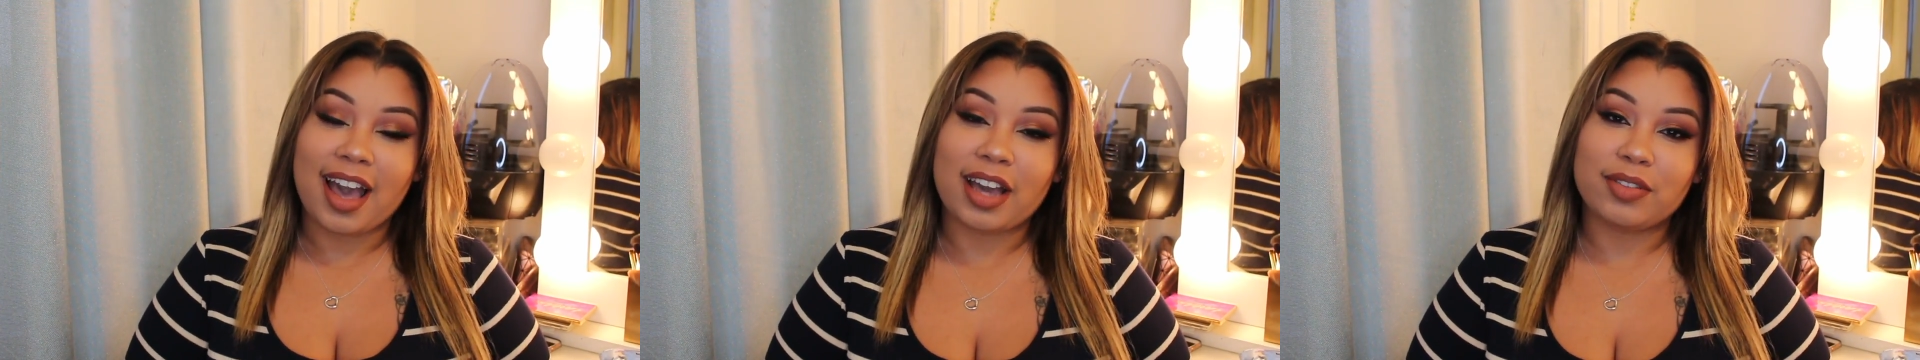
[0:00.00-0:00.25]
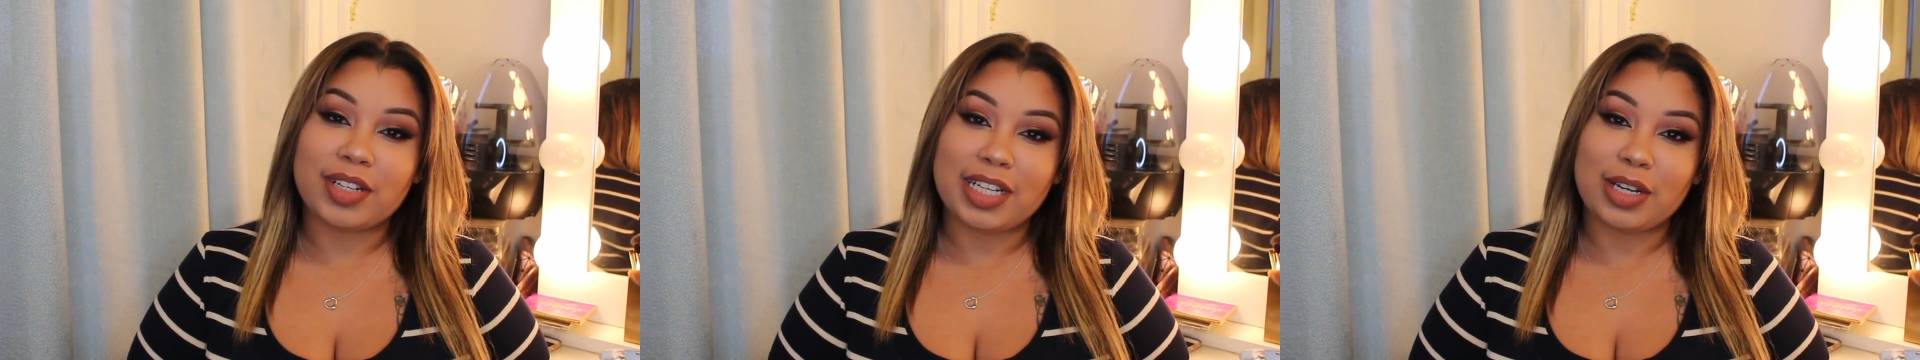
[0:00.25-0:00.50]
I
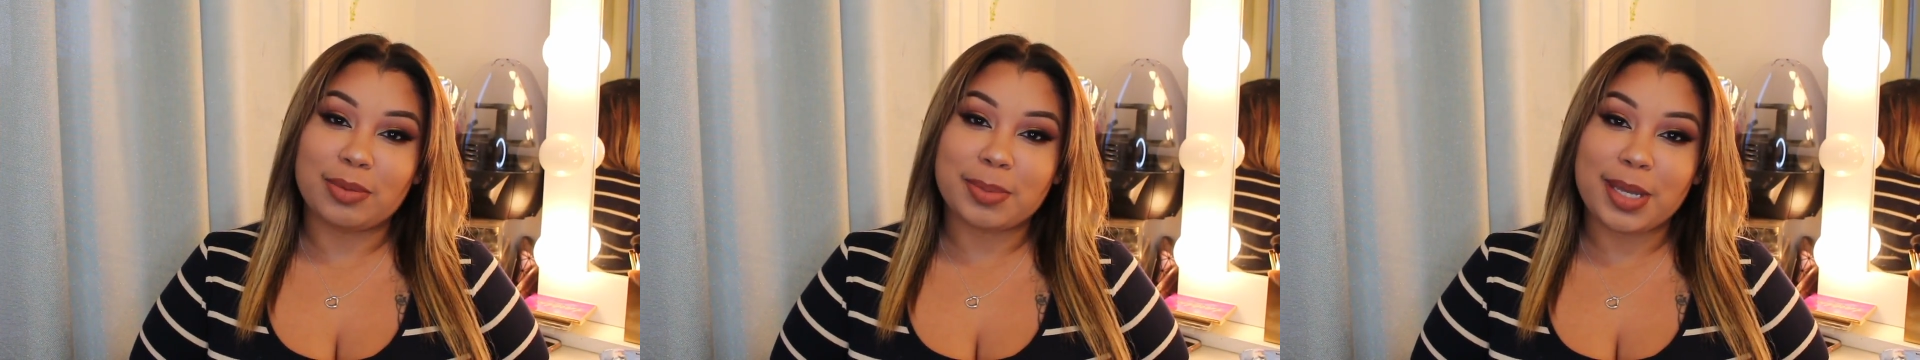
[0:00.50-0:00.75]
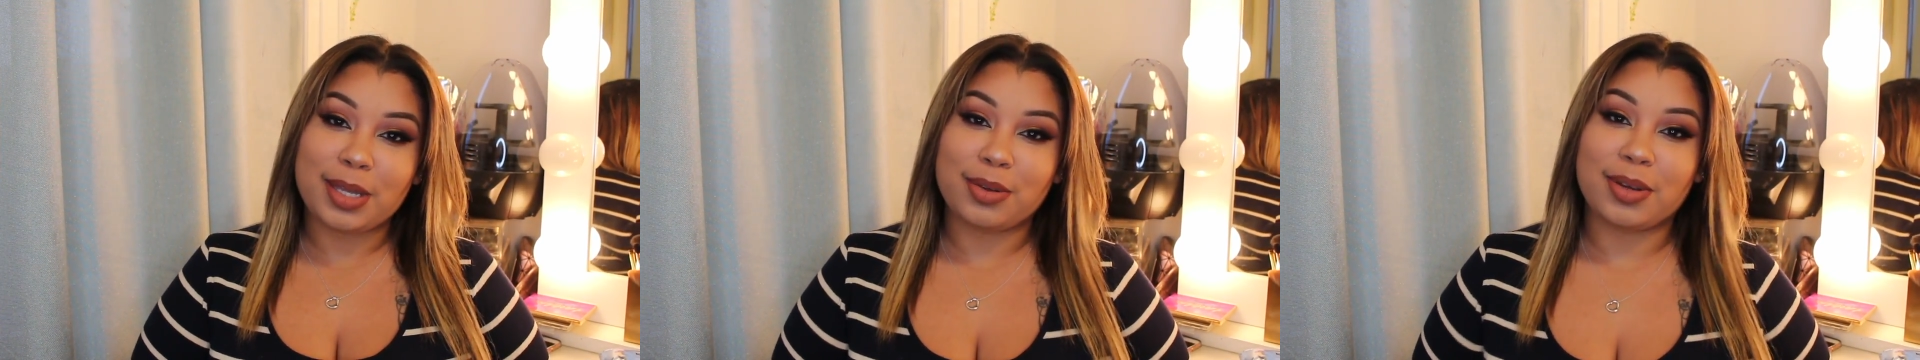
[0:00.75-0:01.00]
really hope
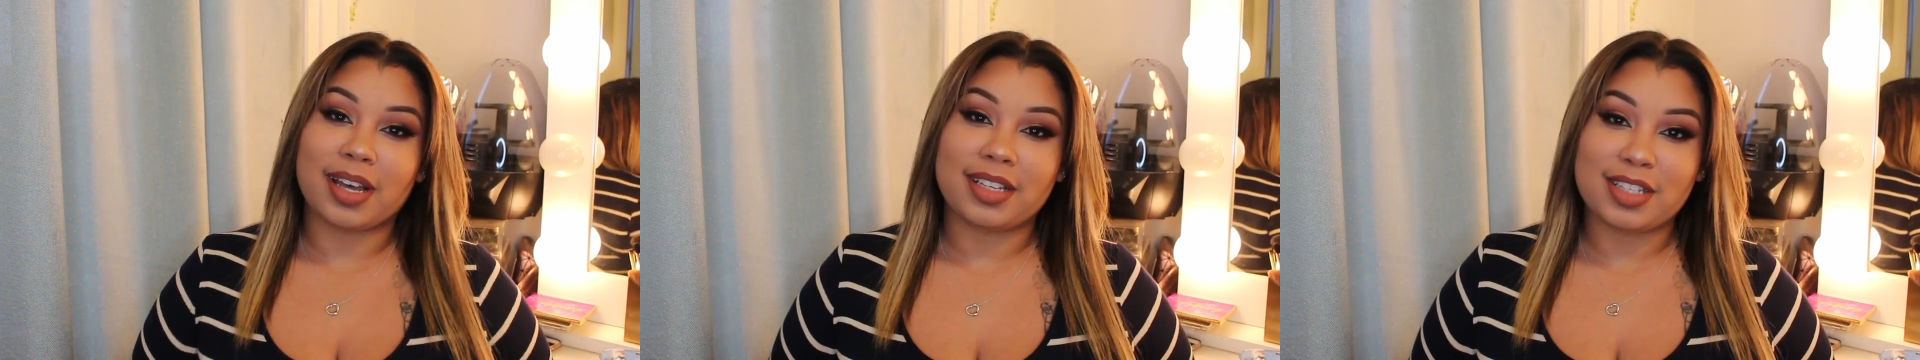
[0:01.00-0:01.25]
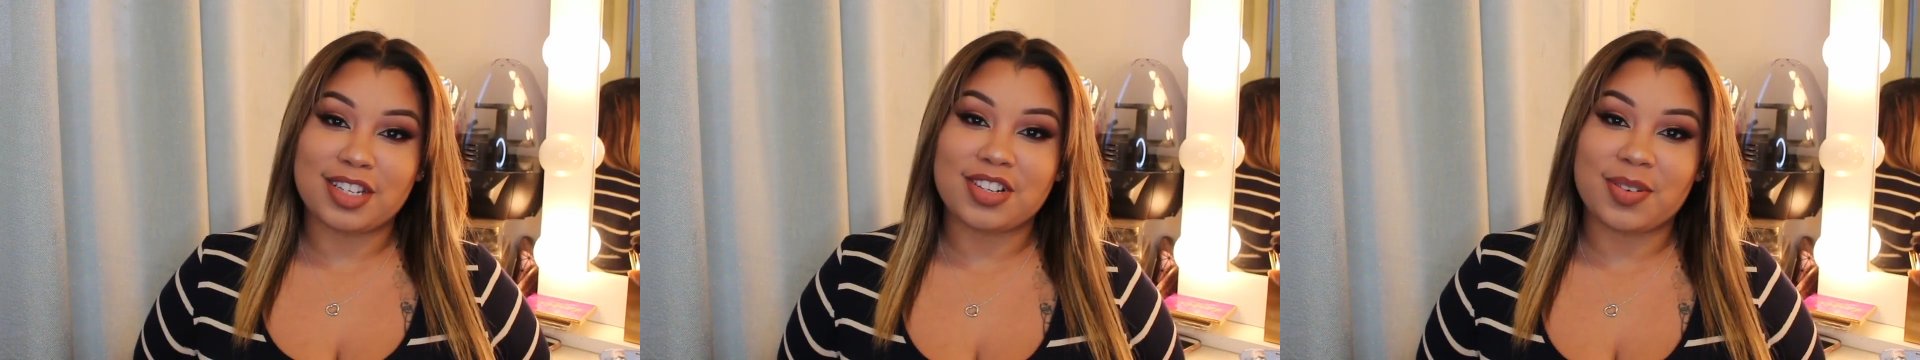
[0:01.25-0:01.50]
that you
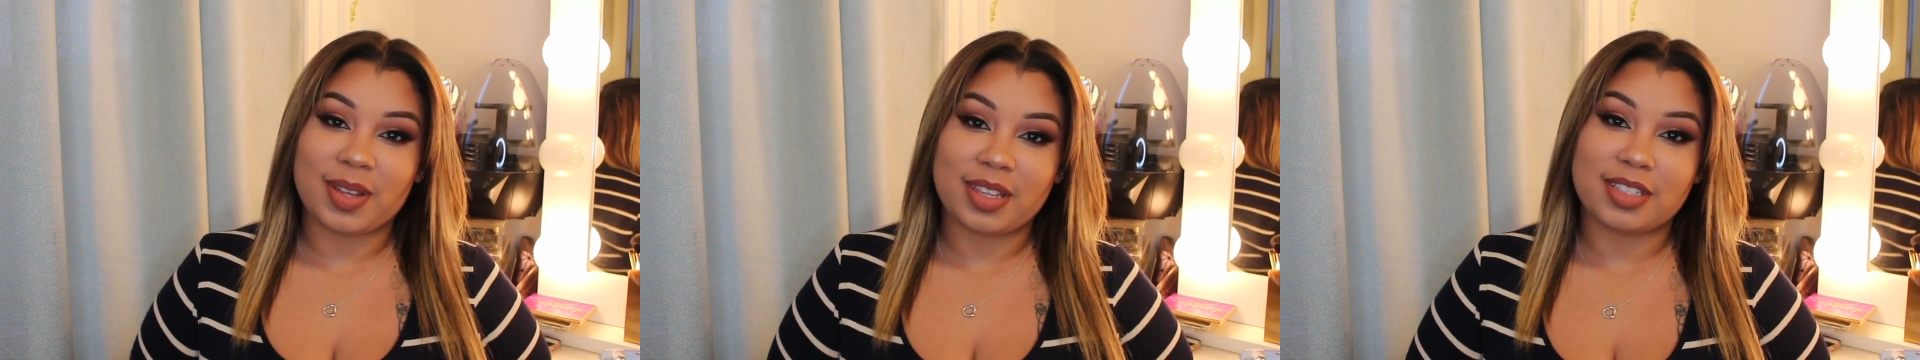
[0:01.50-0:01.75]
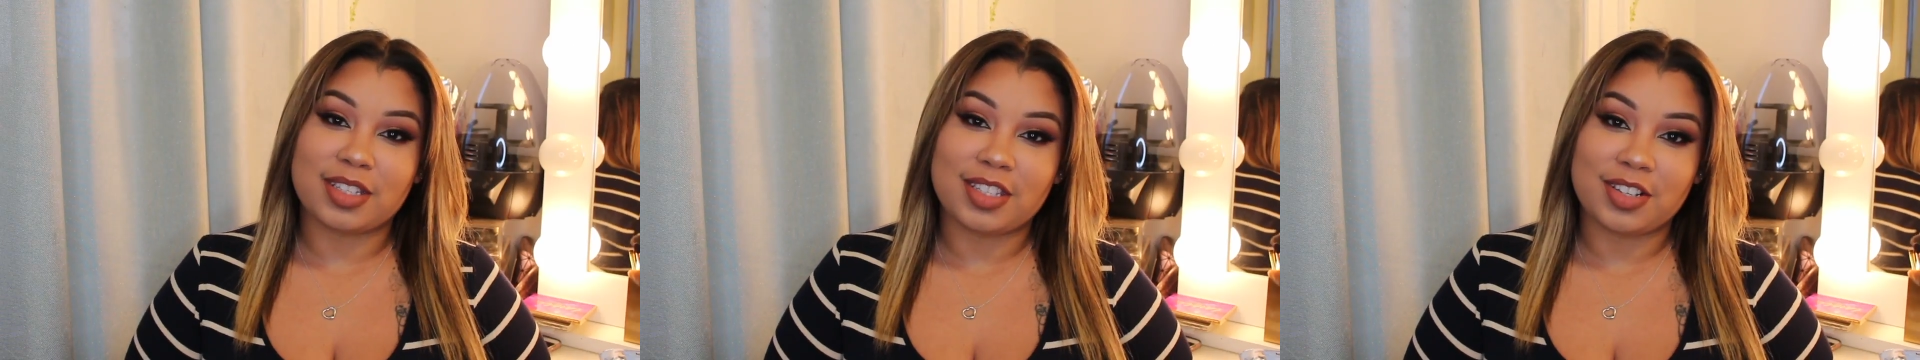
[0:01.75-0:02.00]
guys enjoy
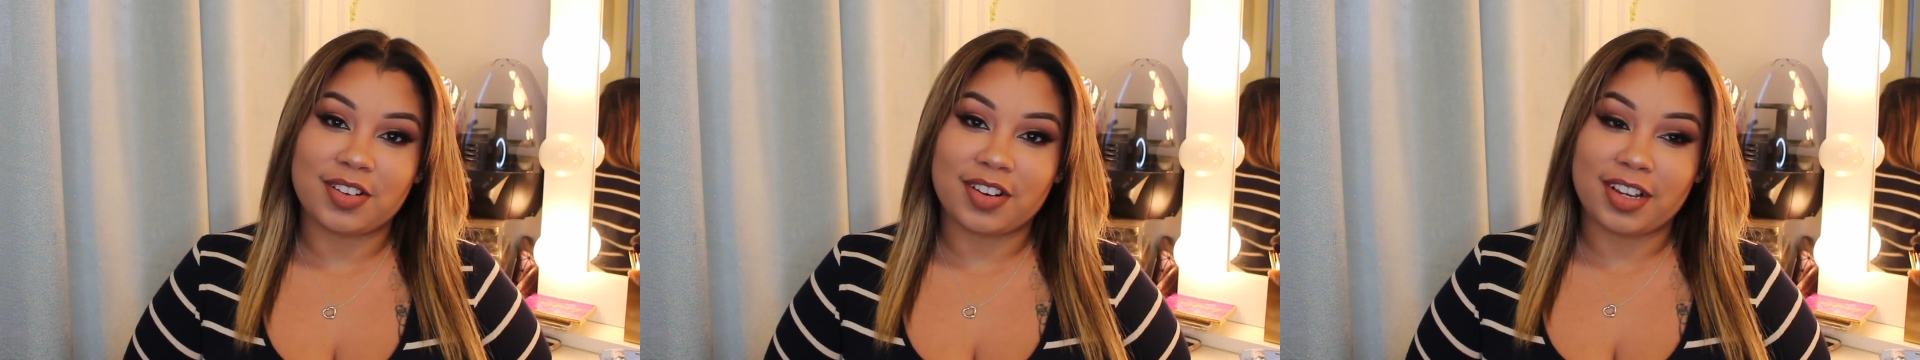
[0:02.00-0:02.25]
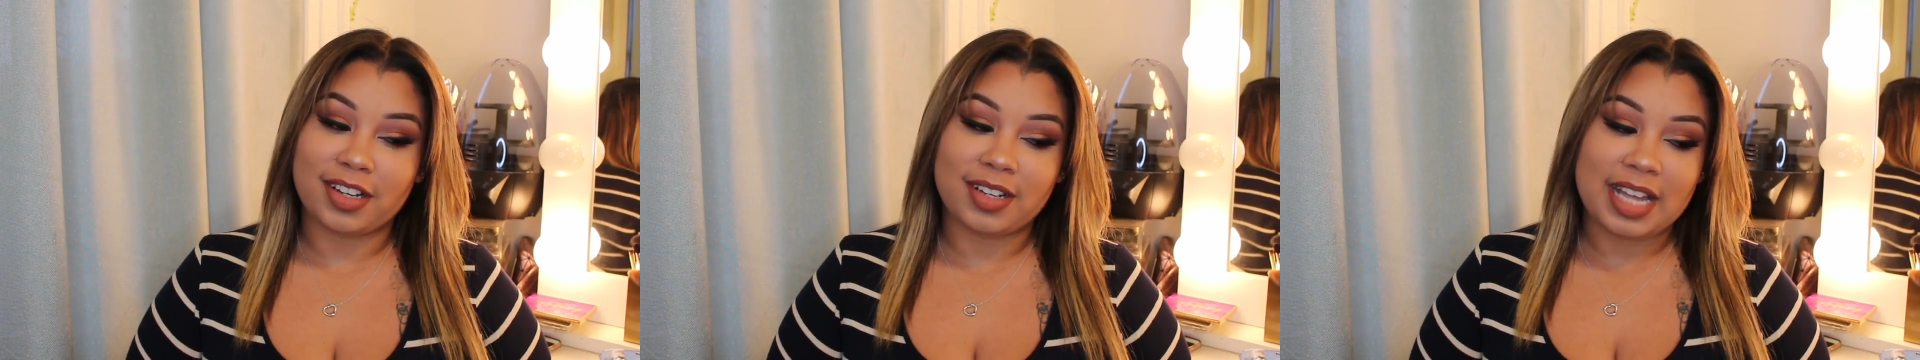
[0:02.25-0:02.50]
this
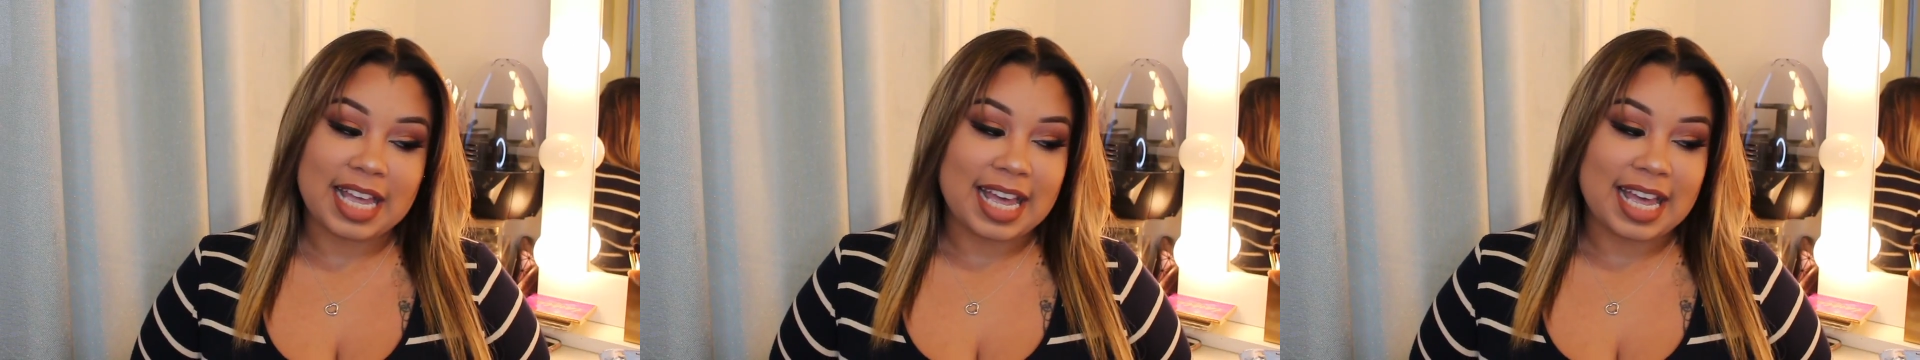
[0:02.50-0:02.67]
tutorial.